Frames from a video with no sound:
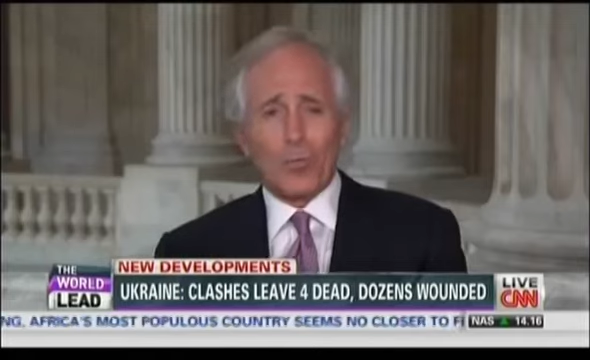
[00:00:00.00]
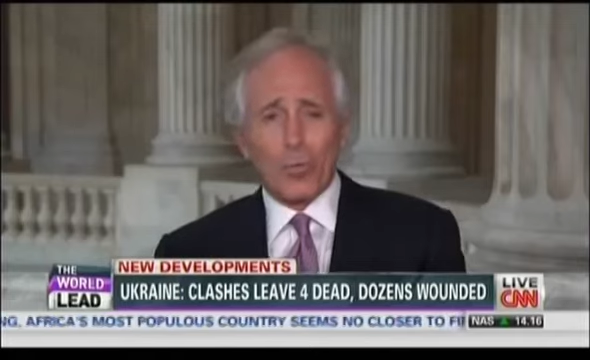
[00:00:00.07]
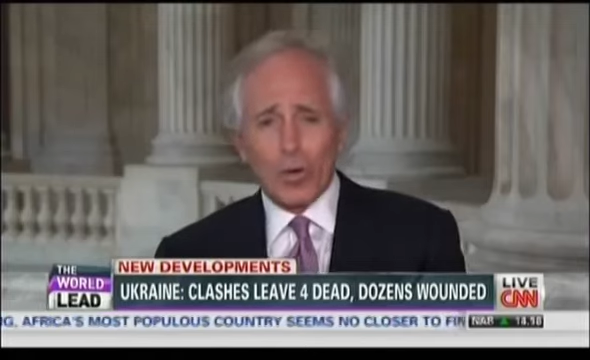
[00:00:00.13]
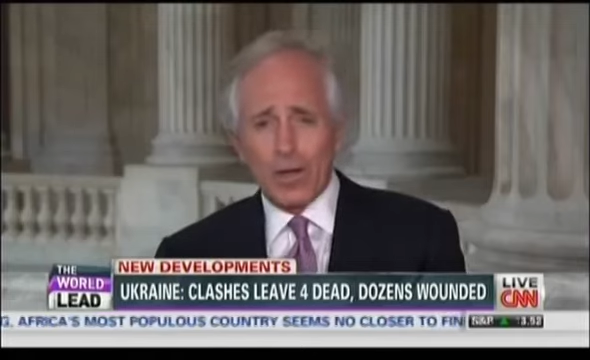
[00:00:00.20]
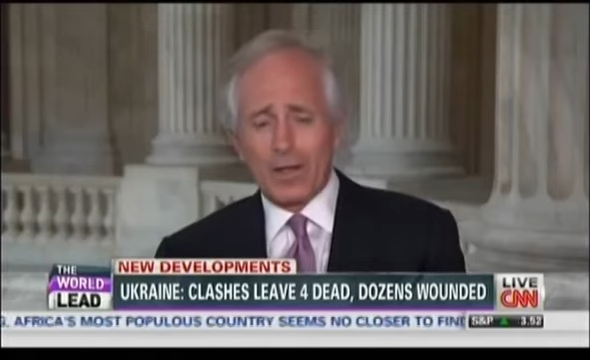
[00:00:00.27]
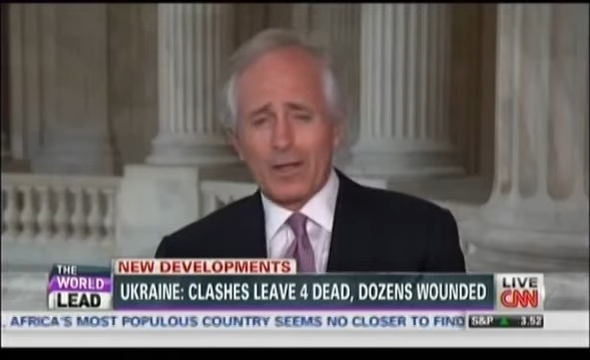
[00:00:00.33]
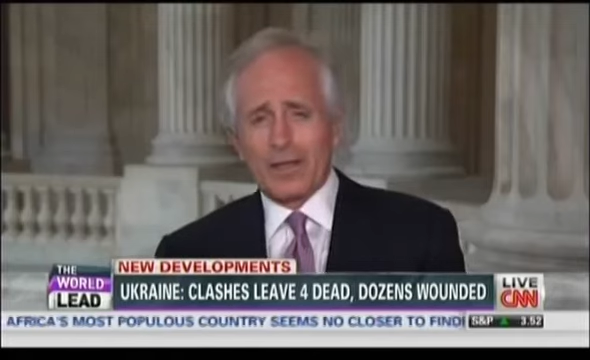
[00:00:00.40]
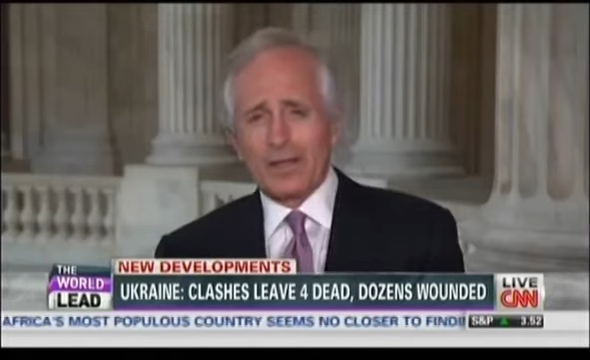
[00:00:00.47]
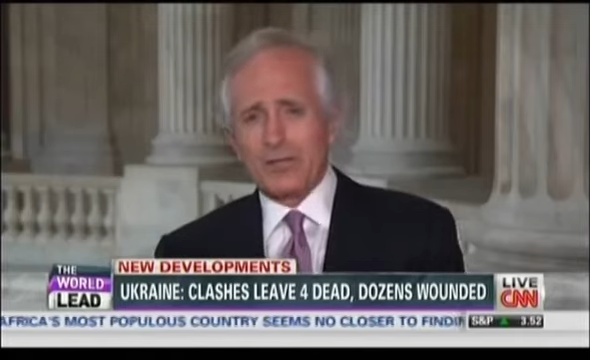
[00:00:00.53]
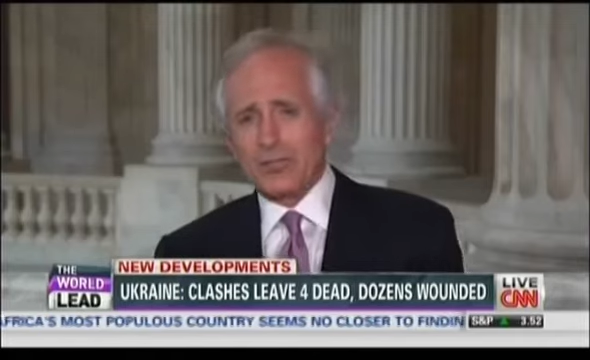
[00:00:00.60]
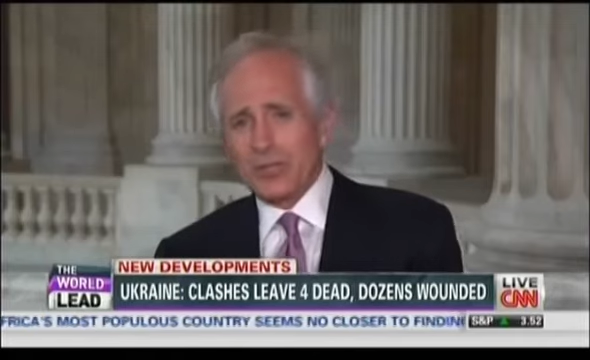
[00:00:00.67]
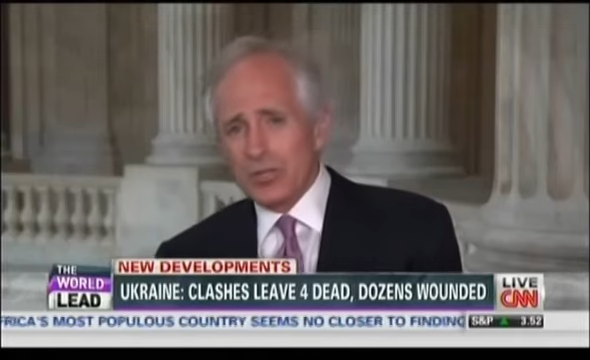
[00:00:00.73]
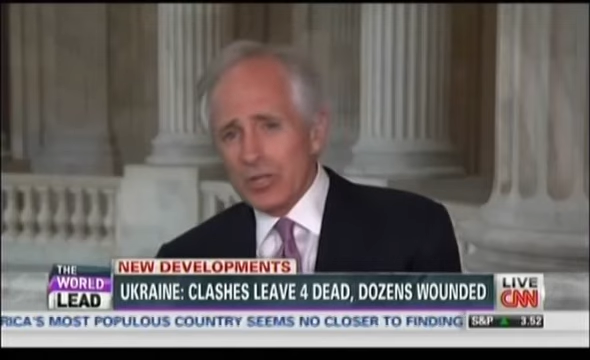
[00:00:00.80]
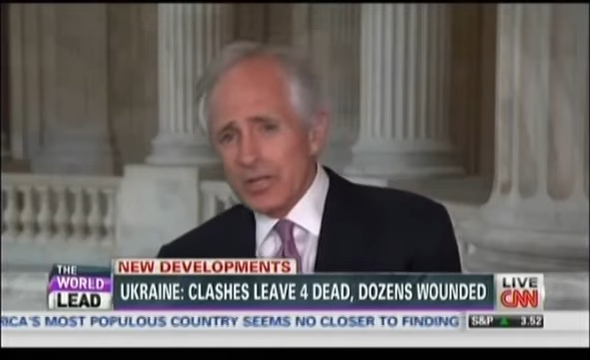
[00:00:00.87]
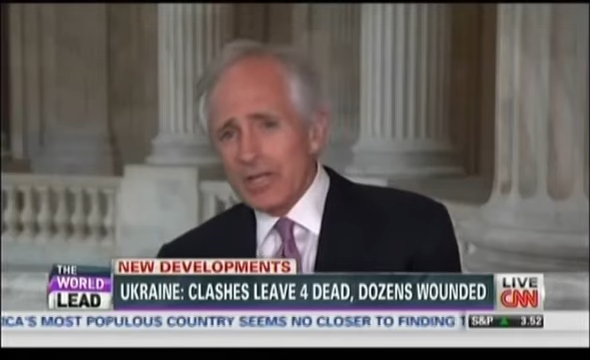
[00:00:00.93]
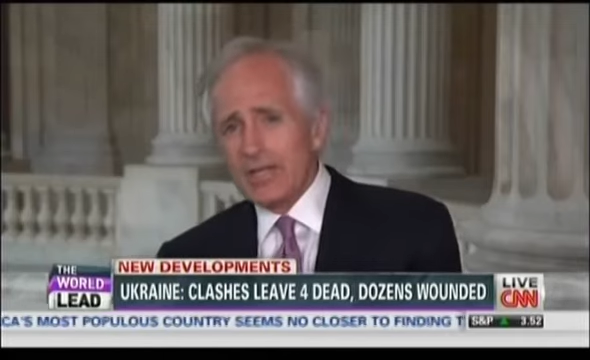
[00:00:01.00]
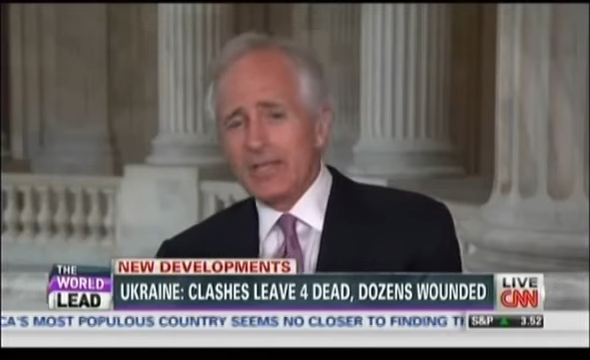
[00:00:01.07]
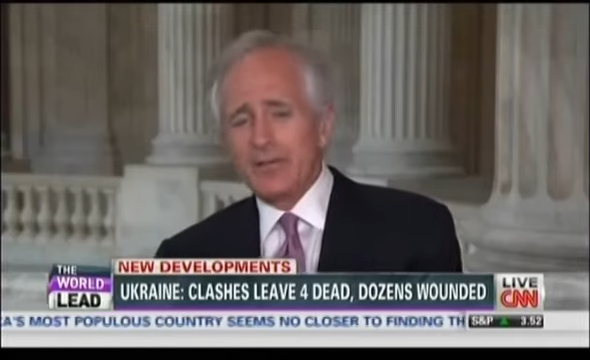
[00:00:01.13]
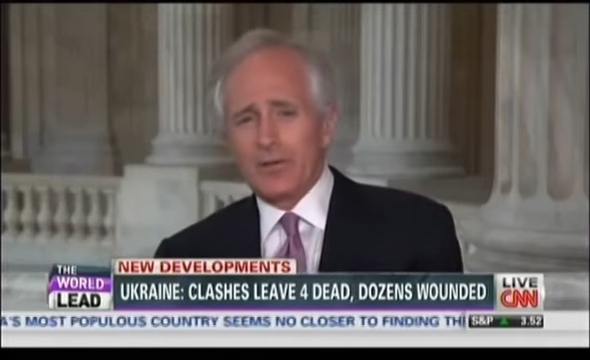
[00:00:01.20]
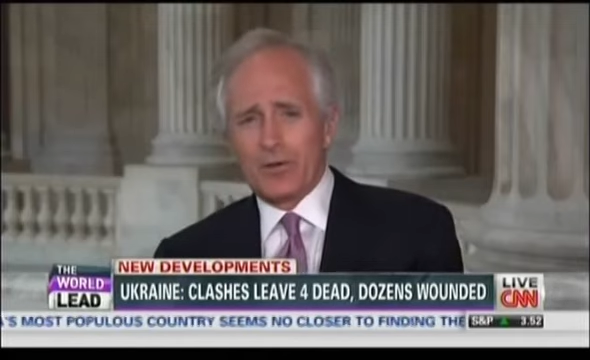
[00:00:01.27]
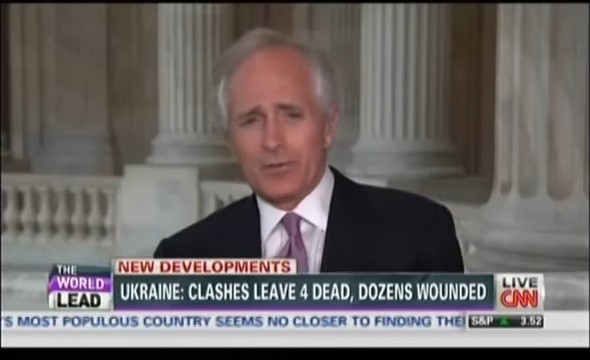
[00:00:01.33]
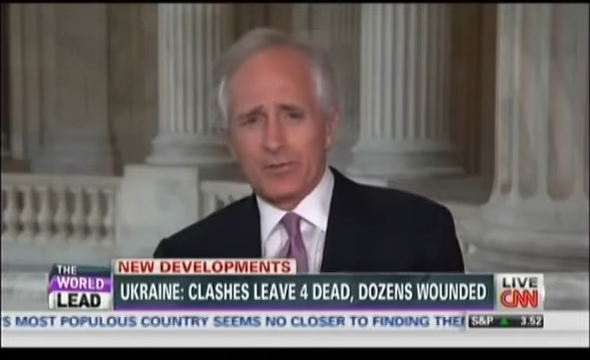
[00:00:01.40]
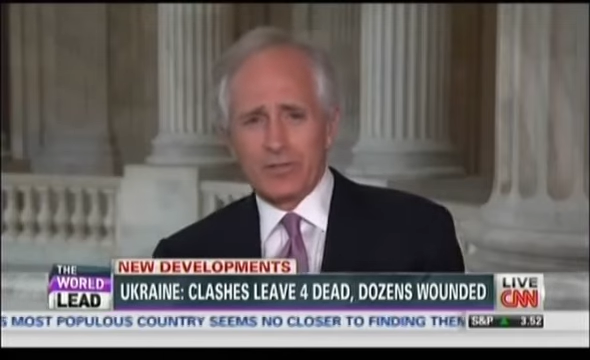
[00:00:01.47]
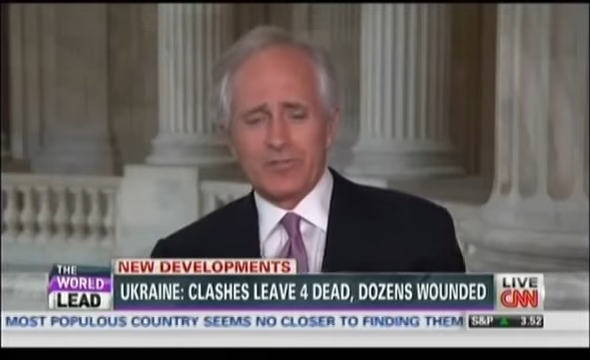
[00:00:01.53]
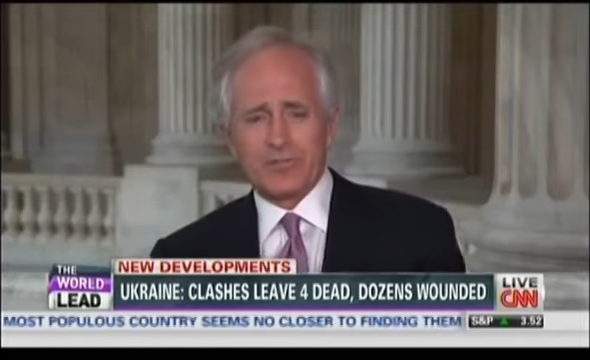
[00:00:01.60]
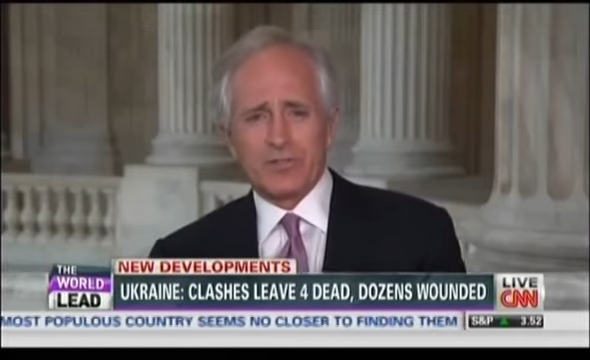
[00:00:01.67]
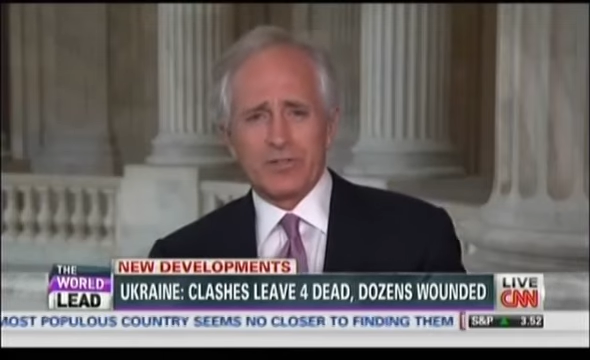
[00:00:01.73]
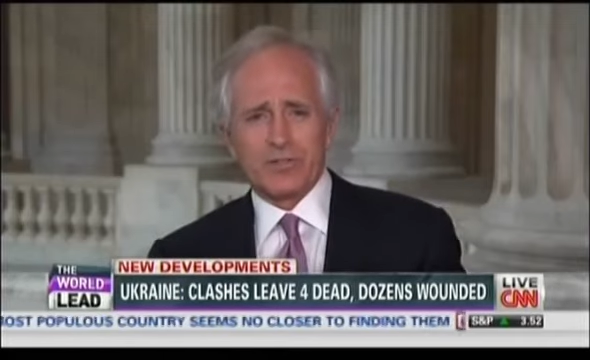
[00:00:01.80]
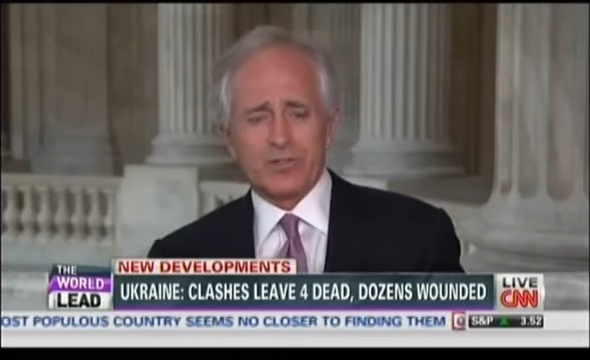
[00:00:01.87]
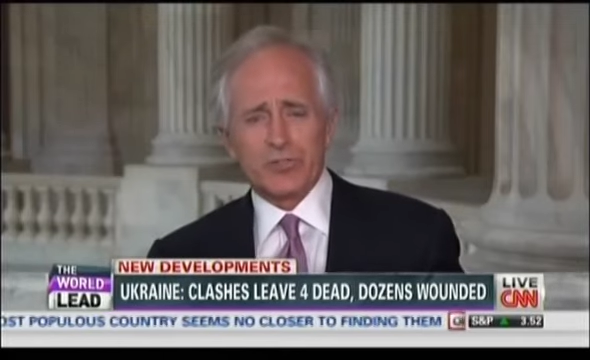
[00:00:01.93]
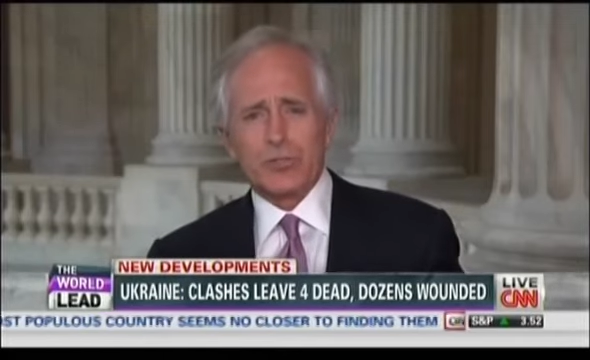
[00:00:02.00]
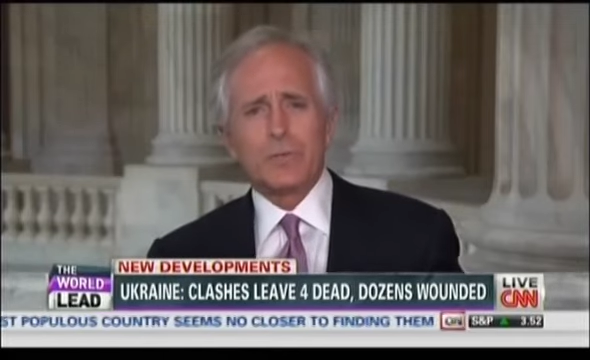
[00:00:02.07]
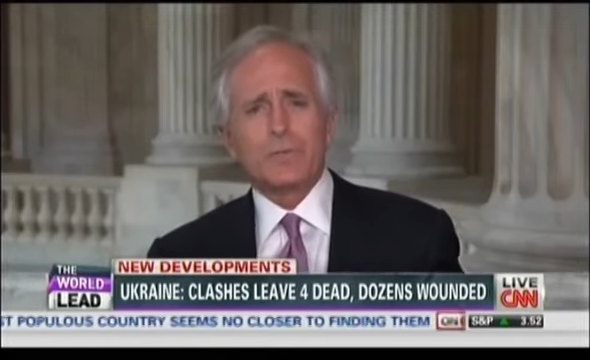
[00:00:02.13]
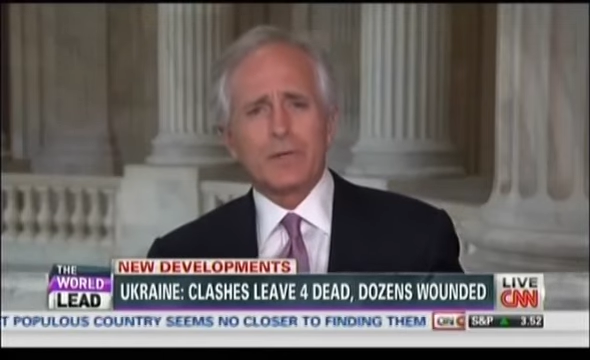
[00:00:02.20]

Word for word: willing to lead on this issue,